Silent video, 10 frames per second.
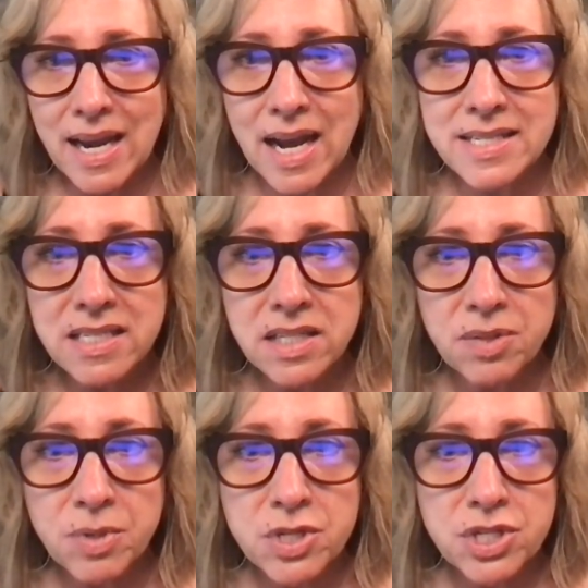did
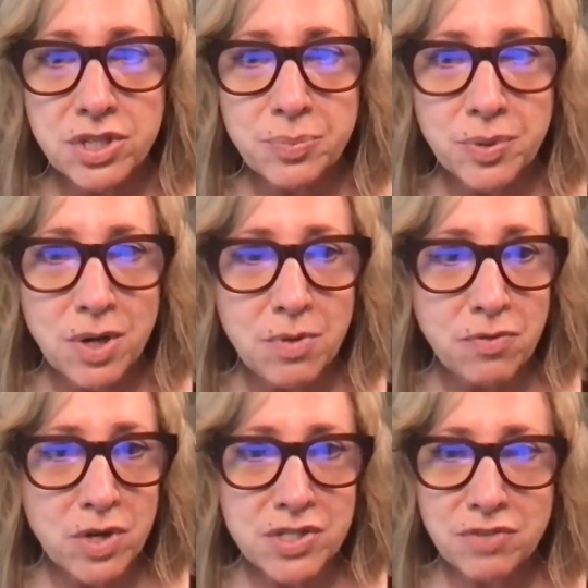commercial and promo
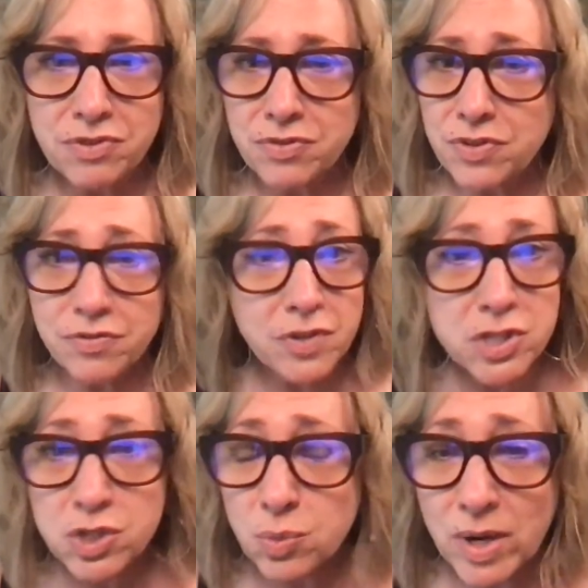voiceover for the
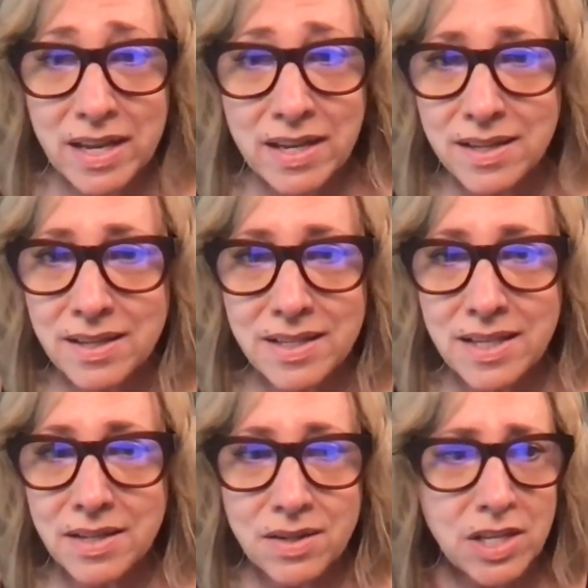first
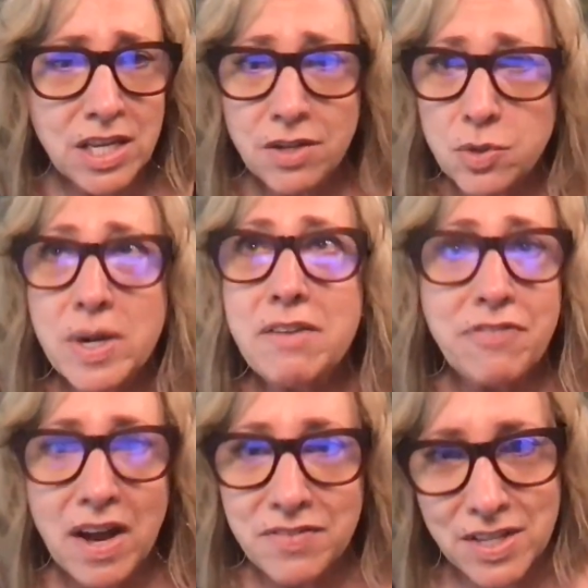
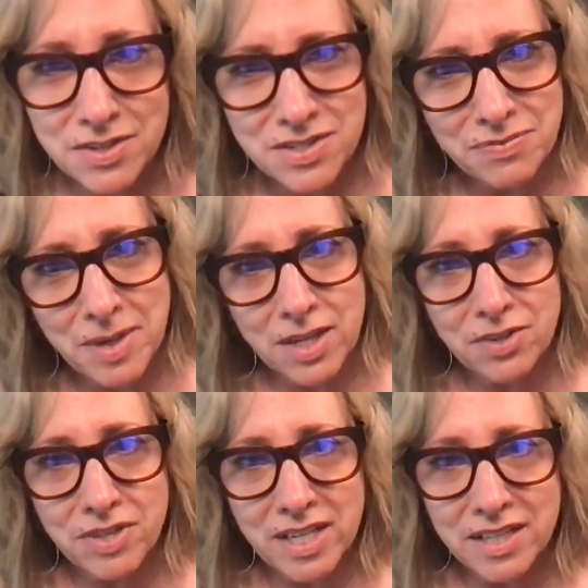25 years of my
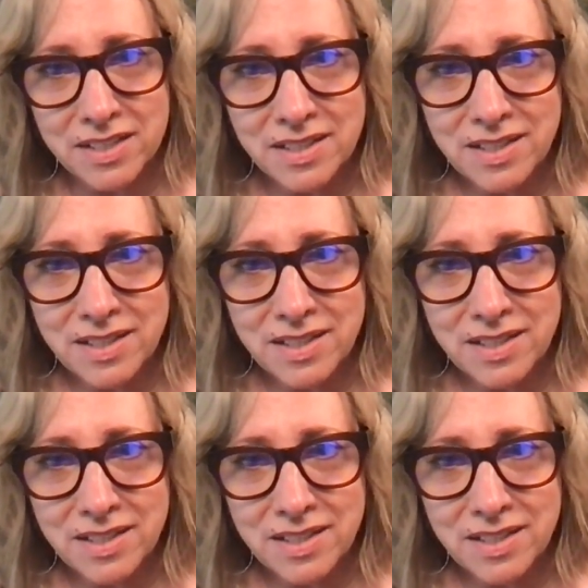career,